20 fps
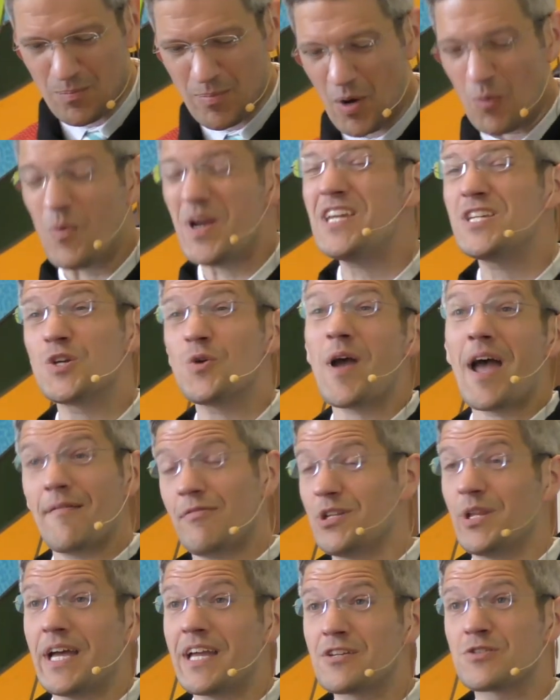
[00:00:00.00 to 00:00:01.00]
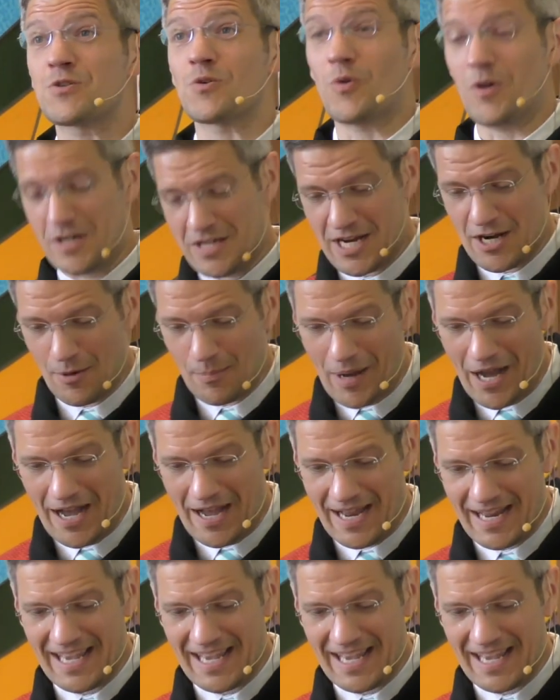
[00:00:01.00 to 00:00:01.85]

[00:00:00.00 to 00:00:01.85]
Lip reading: but we do have a lakeshore nearby,